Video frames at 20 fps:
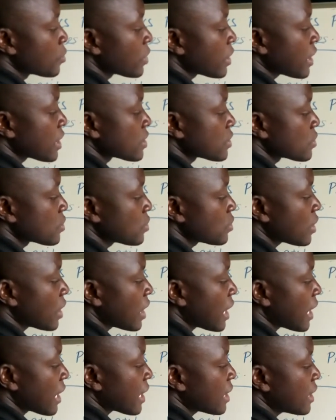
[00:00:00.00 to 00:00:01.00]
plus
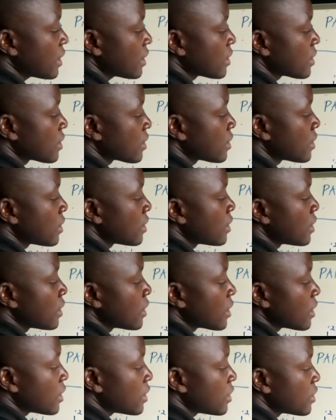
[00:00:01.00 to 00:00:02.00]
2i
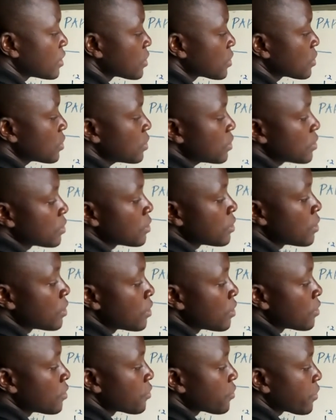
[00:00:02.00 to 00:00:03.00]
into
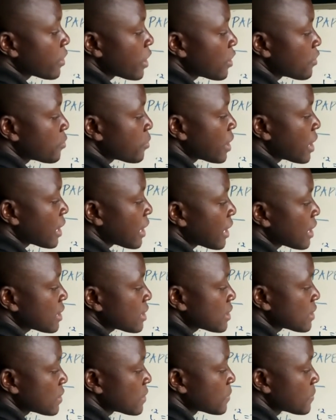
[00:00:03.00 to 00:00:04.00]
5
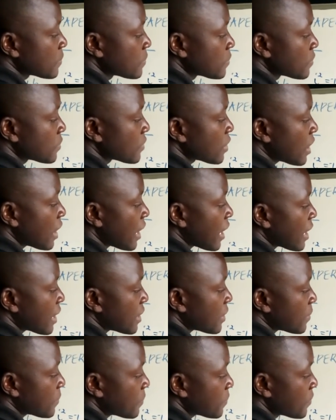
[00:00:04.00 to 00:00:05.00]
minus
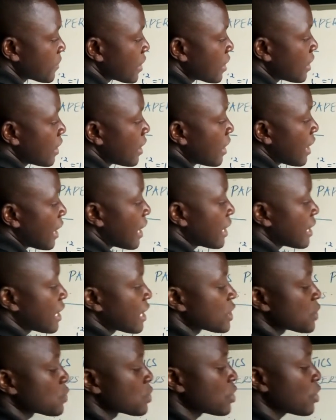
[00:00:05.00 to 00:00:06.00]
I. And
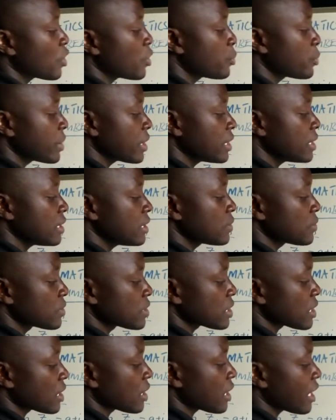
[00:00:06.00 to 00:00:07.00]
as we open, we
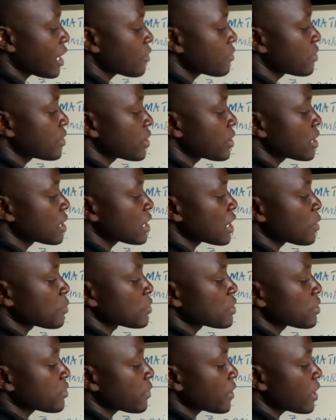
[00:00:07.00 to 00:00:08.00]
shall have 3
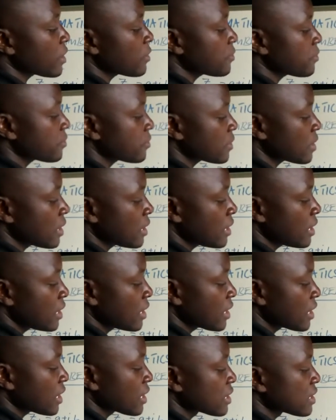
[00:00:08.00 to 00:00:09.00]
times 5,
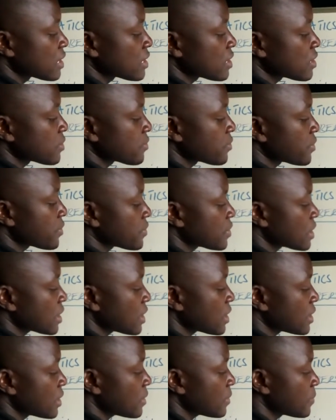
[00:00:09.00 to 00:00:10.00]
I think this is
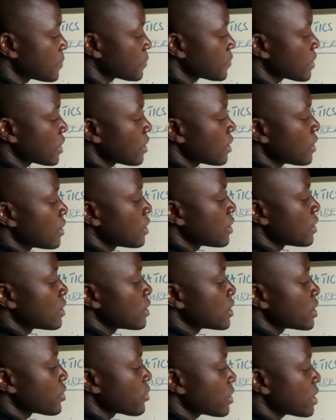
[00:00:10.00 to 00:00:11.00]
15,
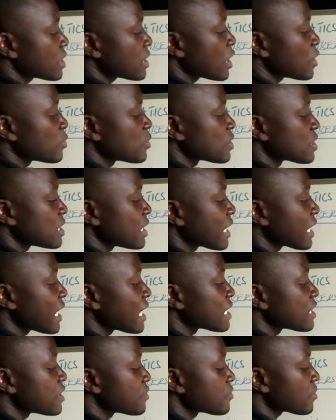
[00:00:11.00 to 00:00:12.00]
3 times
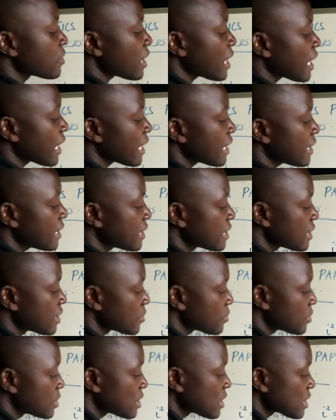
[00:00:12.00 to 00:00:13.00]
-I,
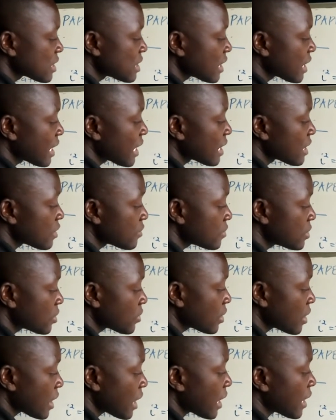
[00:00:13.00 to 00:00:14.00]
which is
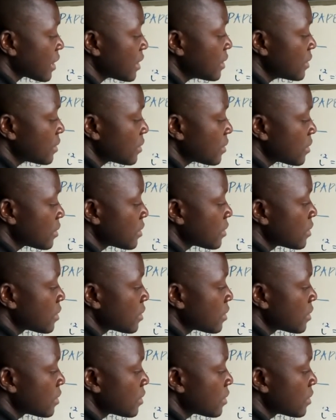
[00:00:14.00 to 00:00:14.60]
-3i,